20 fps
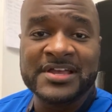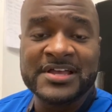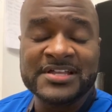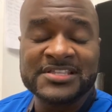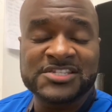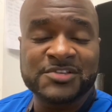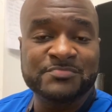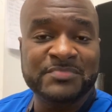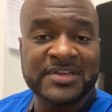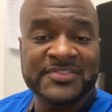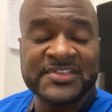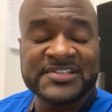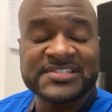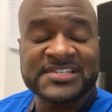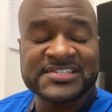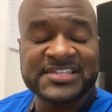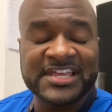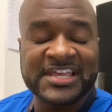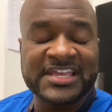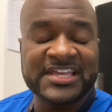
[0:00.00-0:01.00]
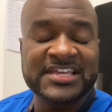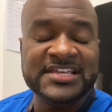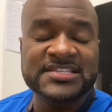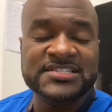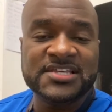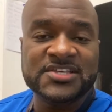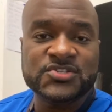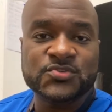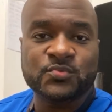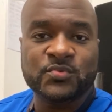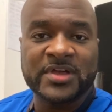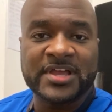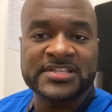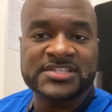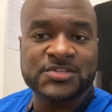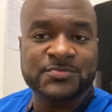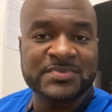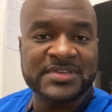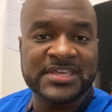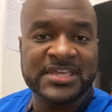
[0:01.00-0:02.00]
To me, this is the easiest way to
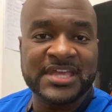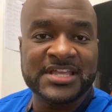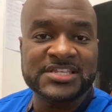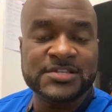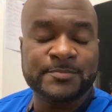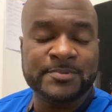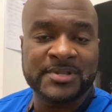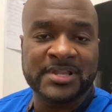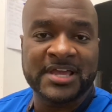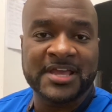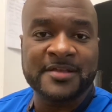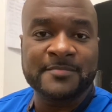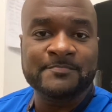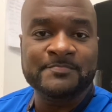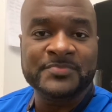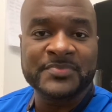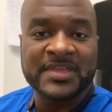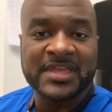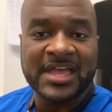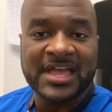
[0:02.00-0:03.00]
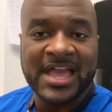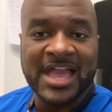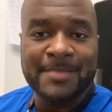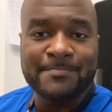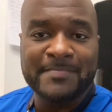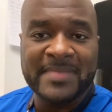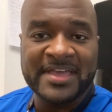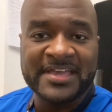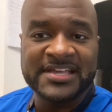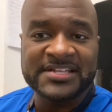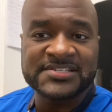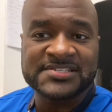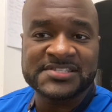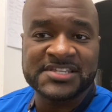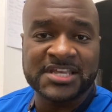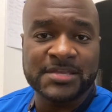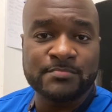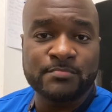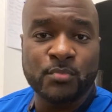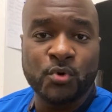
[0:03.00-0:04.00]
begin to play and make it
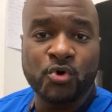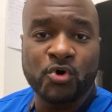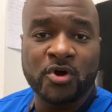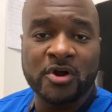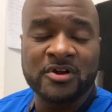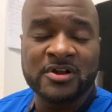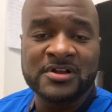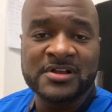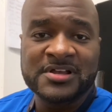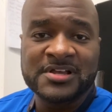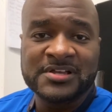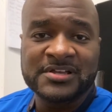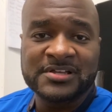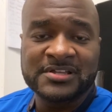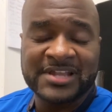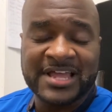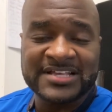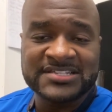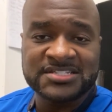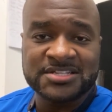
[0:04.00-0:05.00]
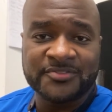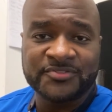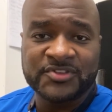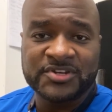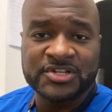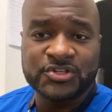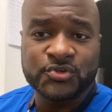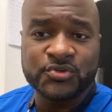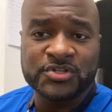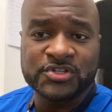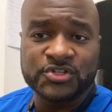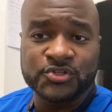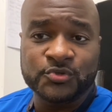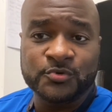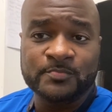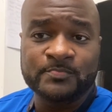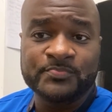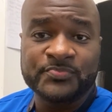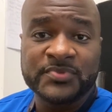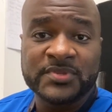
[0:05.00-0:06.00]
seem more like something that you can do.
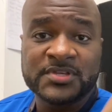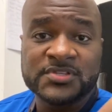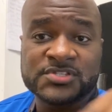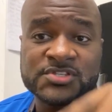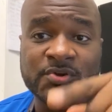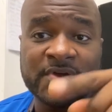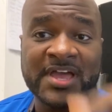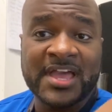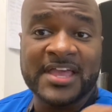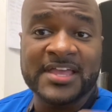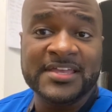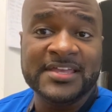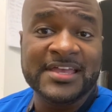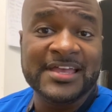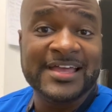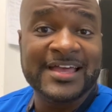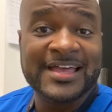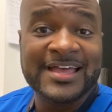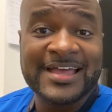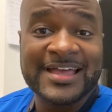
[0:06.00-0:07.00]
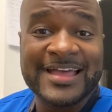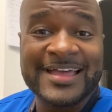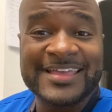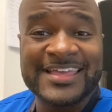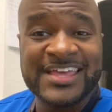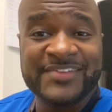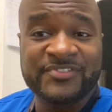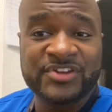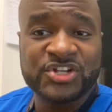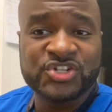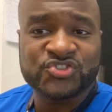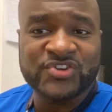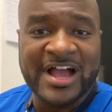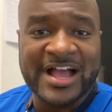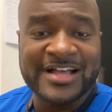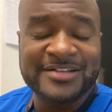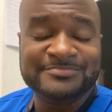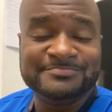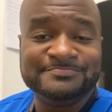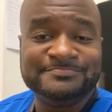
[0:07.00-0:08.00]
So hey, give it a try.
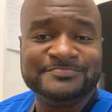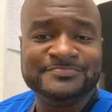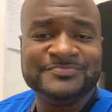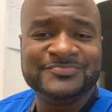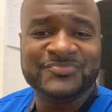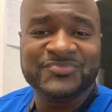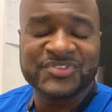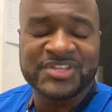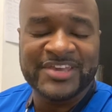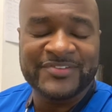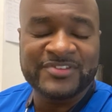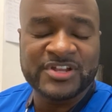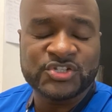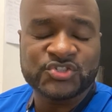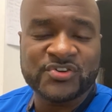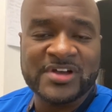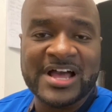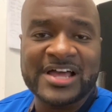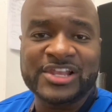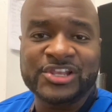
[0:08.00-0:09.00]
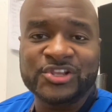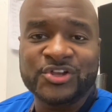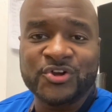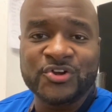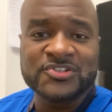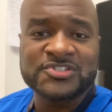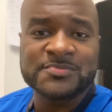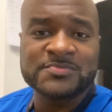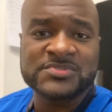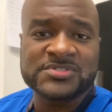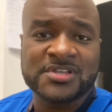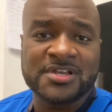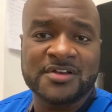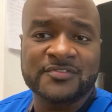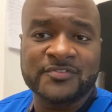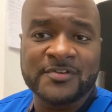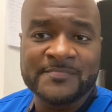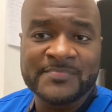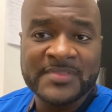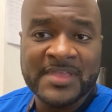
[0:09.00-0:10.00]
Give it a try. Learn some stuff
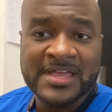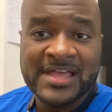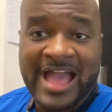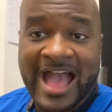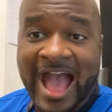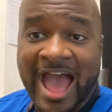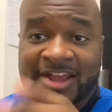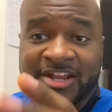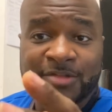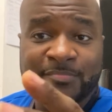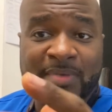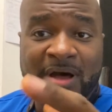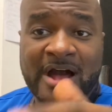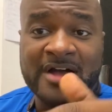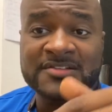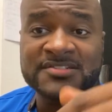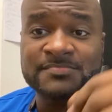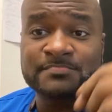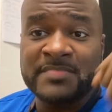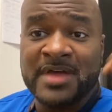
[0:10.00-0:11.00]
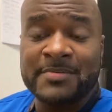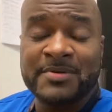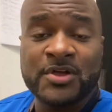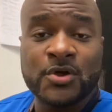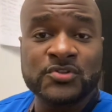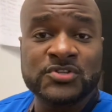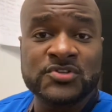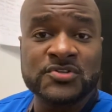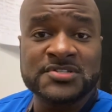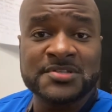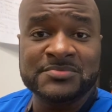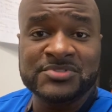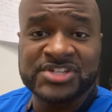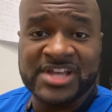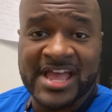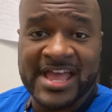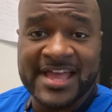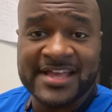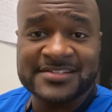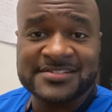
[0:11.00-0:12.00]
out of the box. Maybe go to some
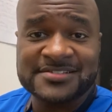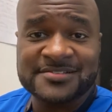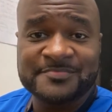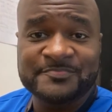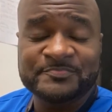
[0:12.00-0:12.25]
jazz.